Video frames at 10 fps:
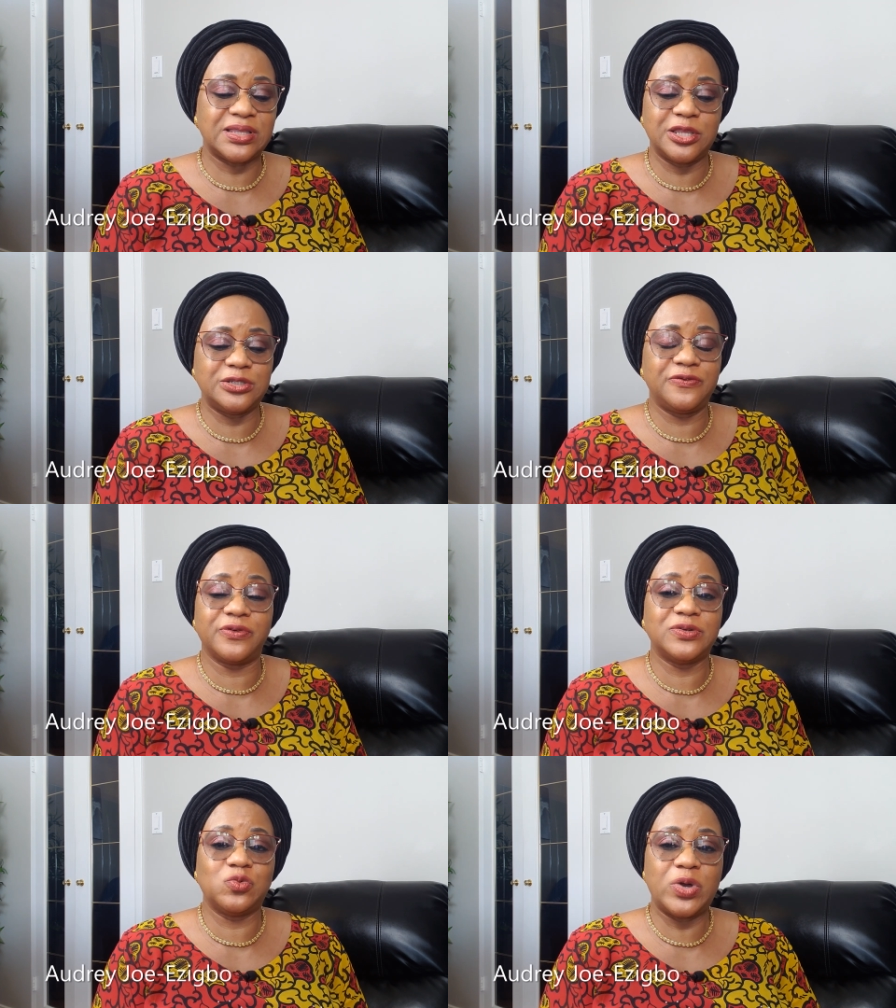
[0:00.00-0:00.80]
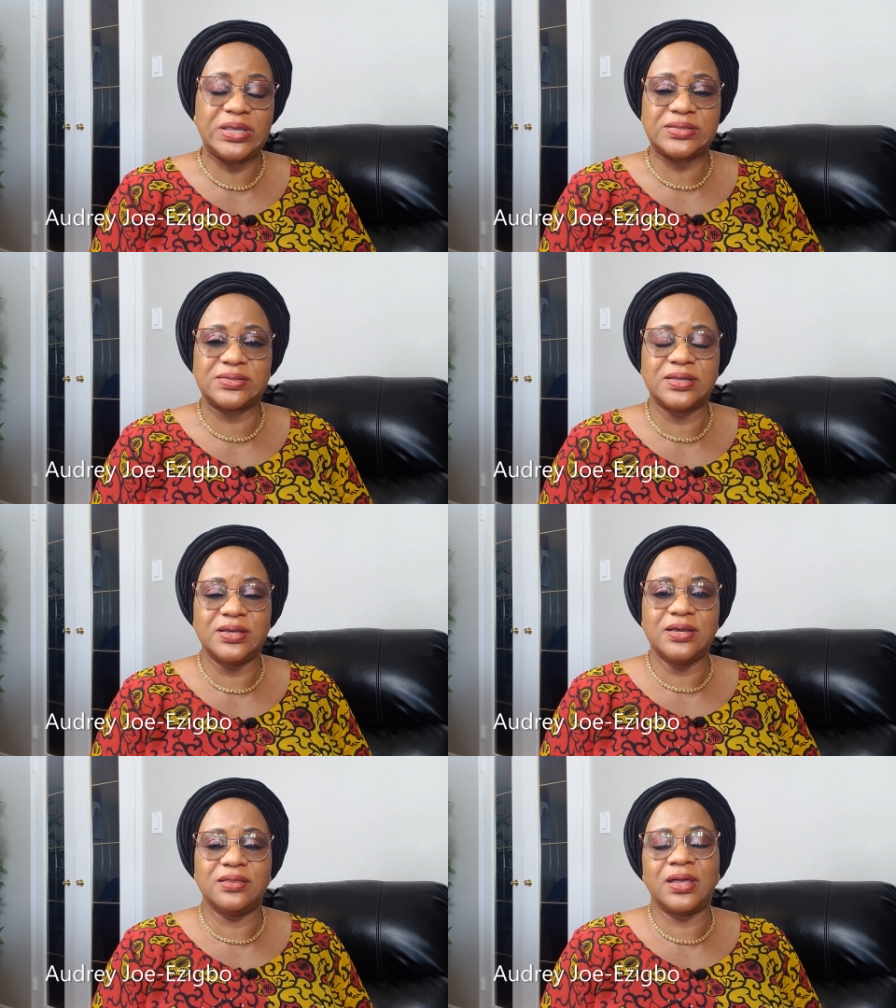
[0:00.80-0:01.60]
in the different ways
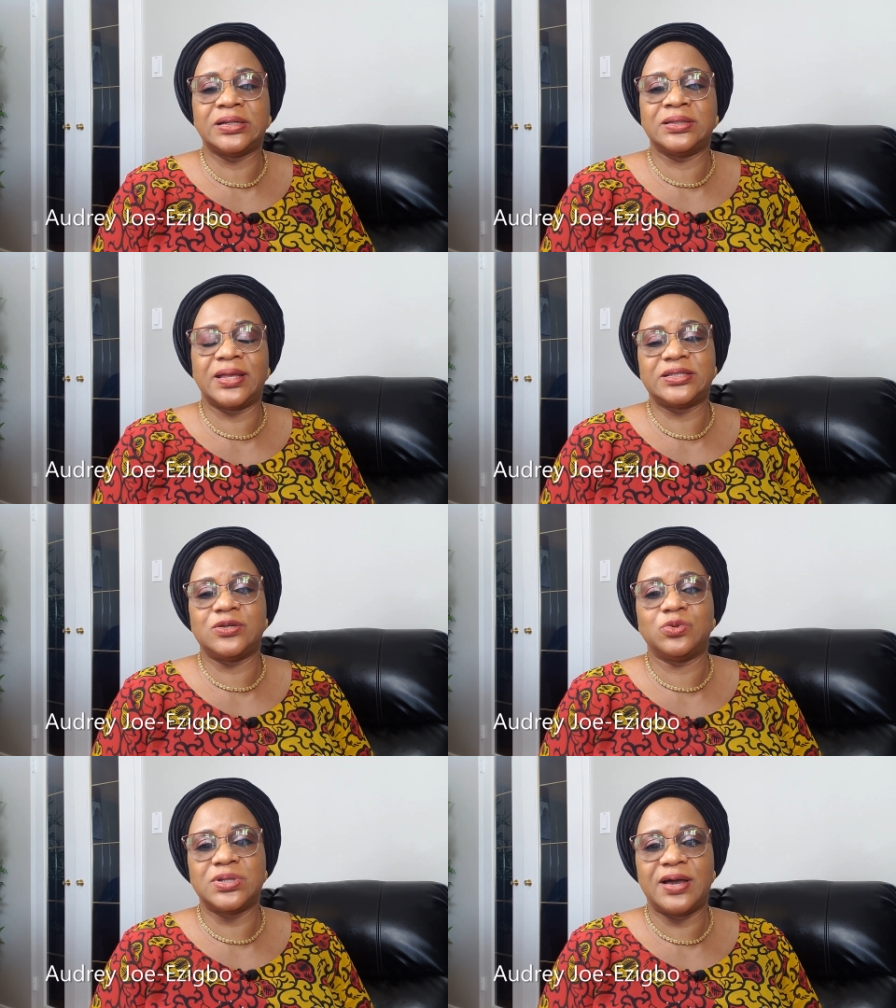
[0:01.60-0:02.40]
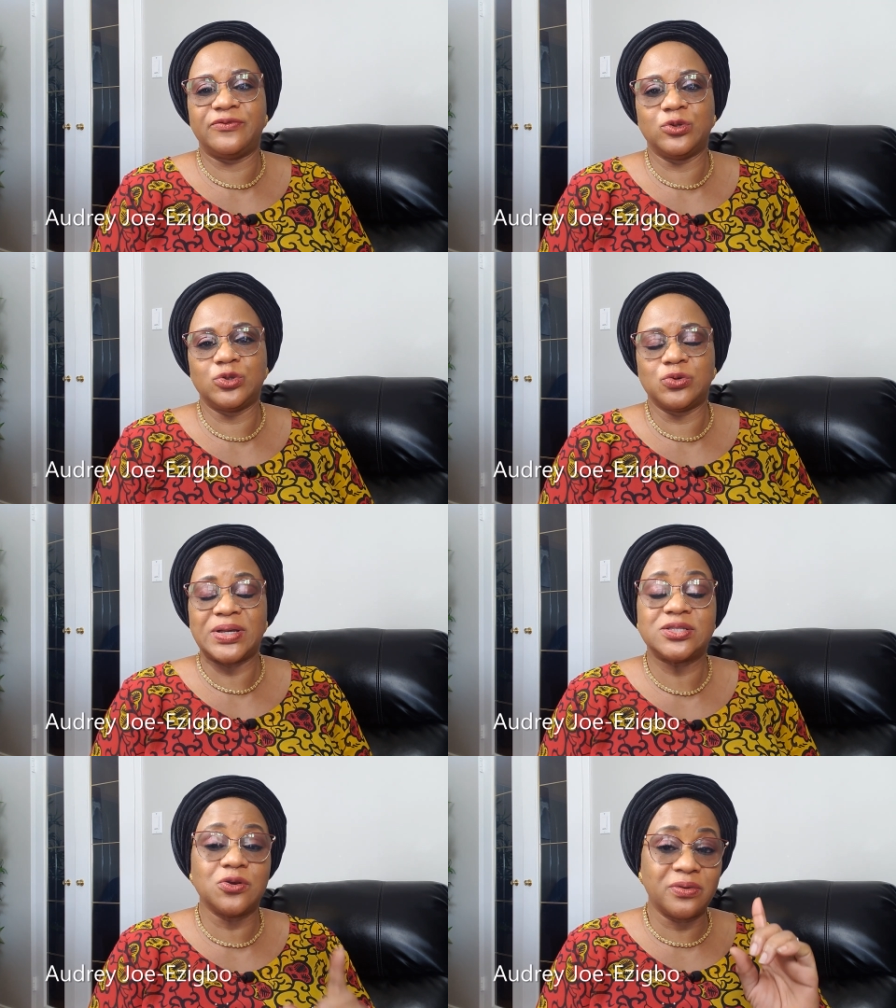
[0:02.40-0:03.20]
that he would have you do
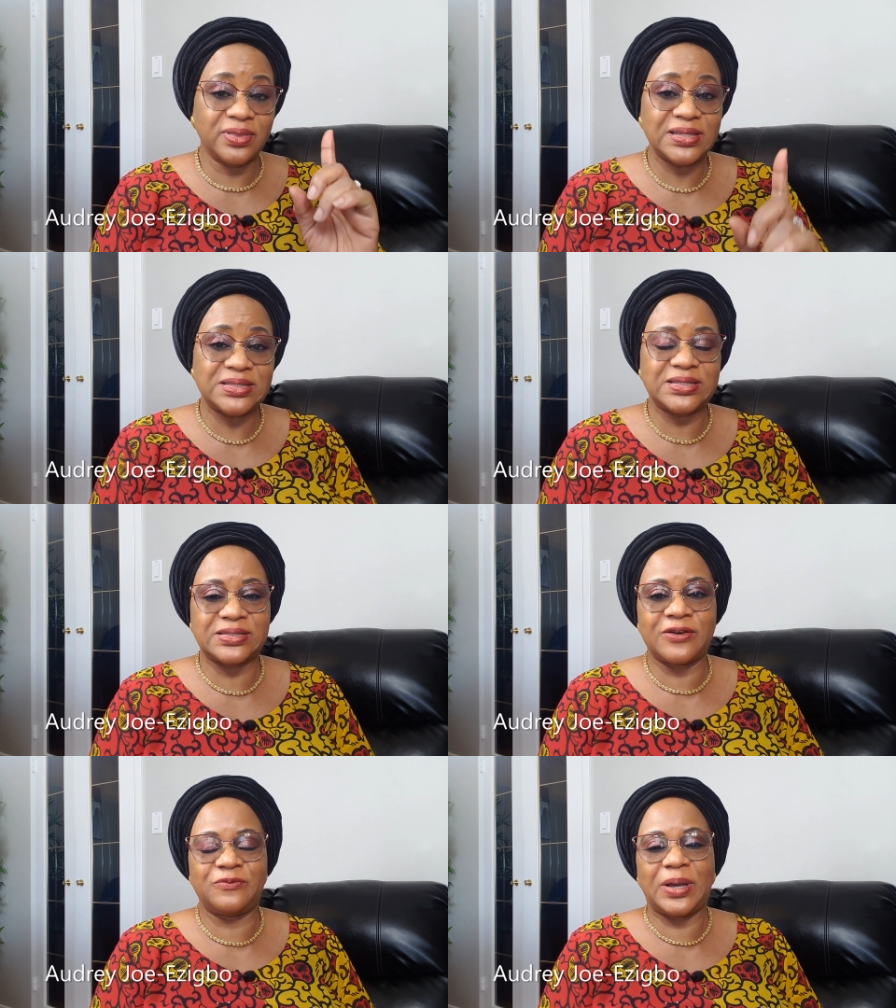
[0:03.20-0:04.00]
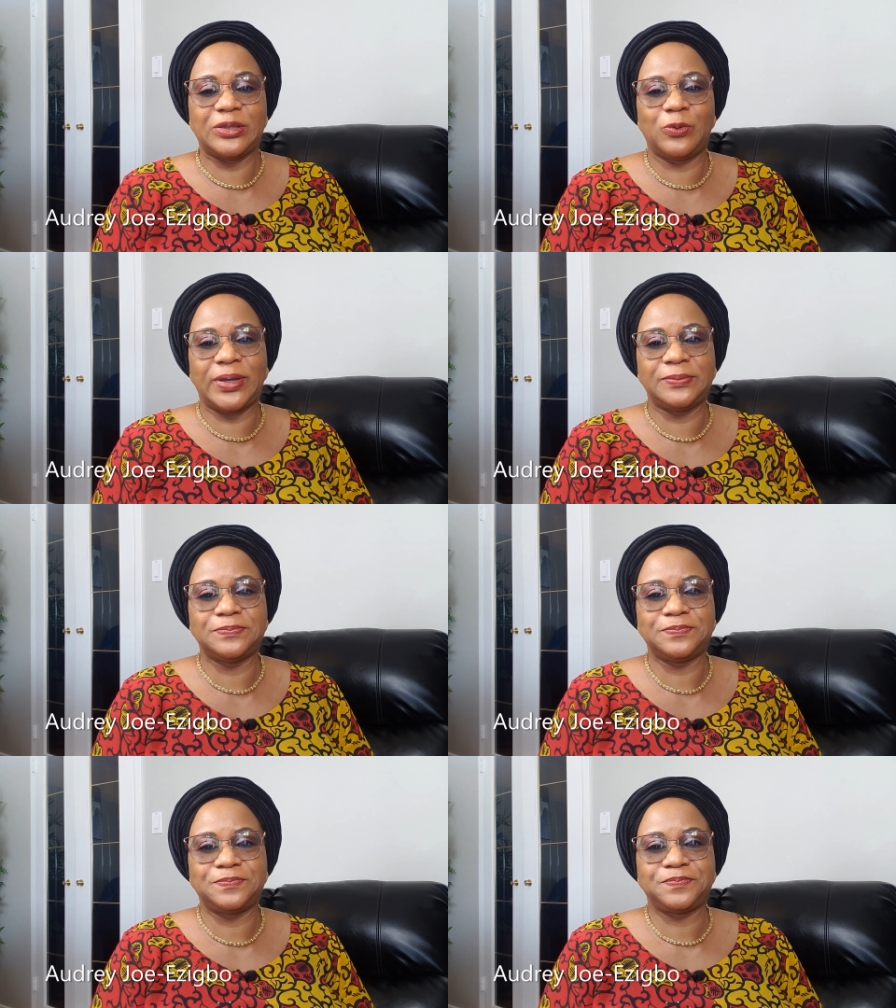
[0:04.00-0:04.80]
as your authentic self, by the way.
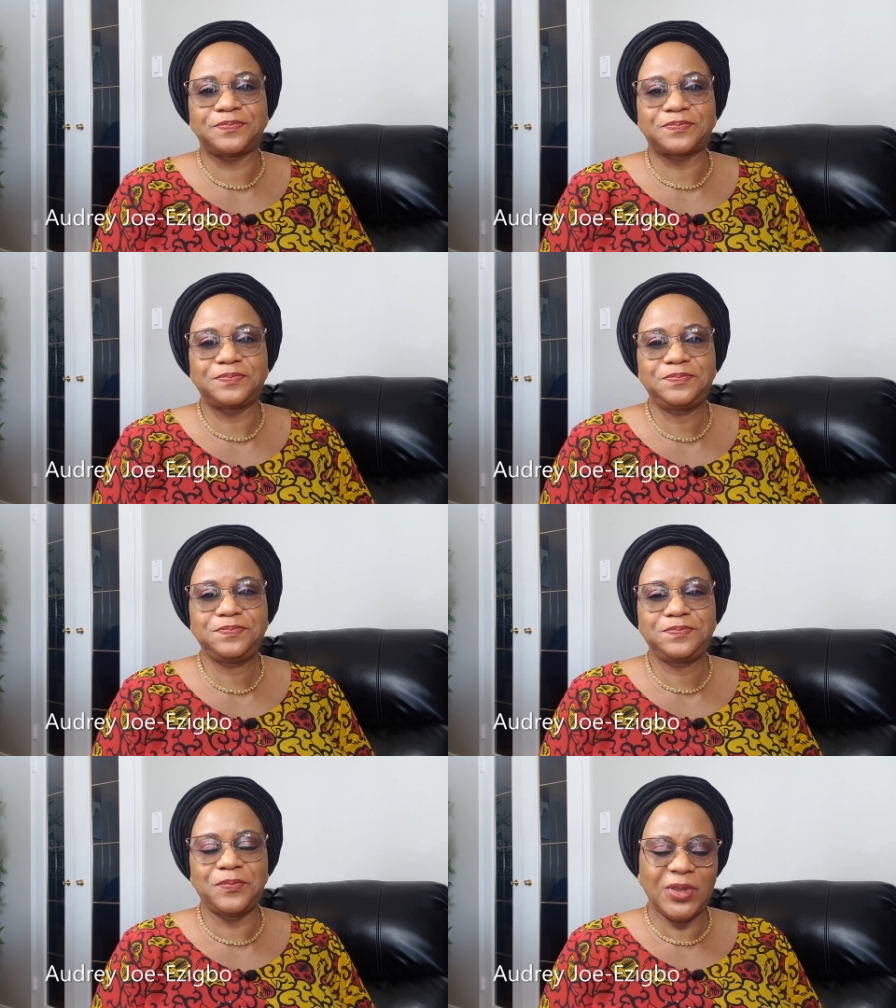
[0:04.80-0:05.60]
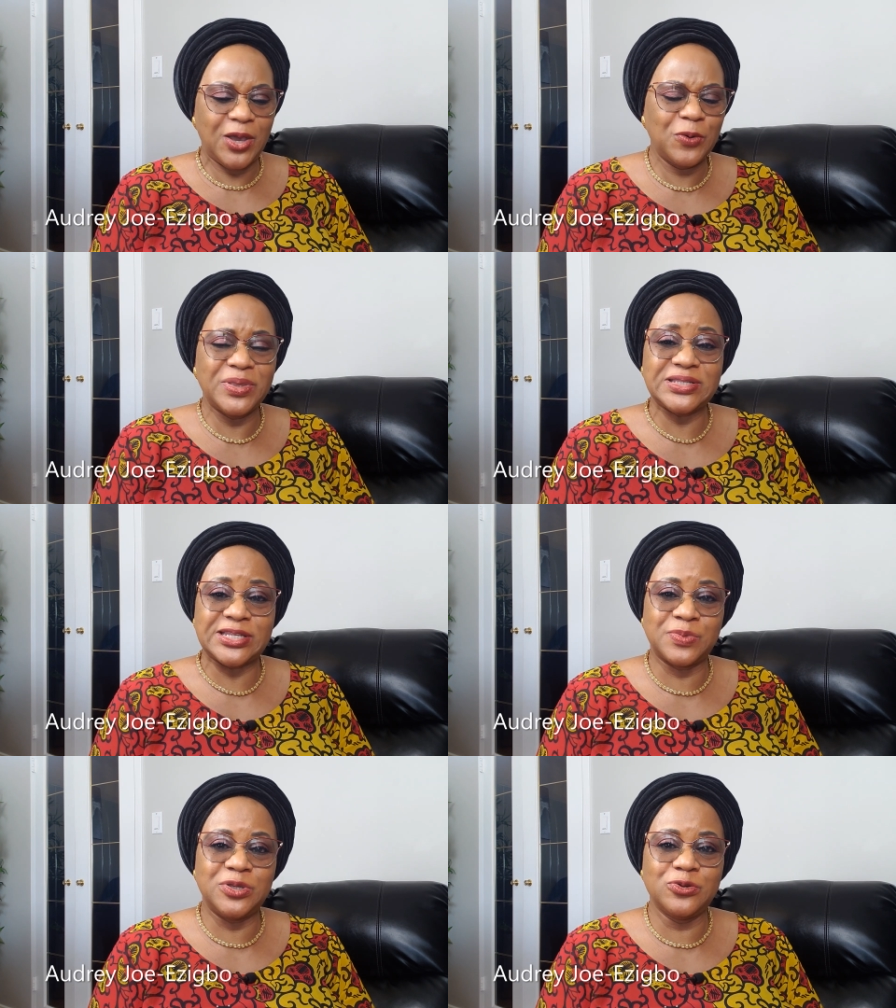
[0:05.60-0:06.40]
I hope this
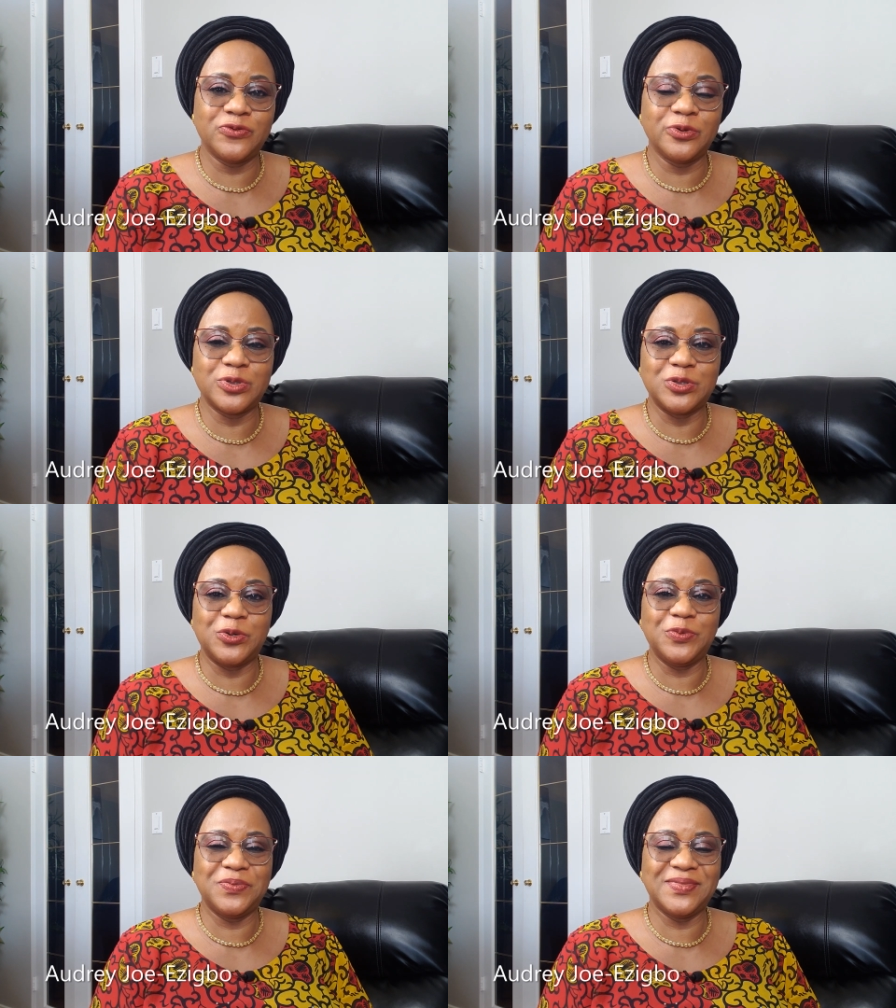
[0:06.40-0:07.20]
has been useful to you.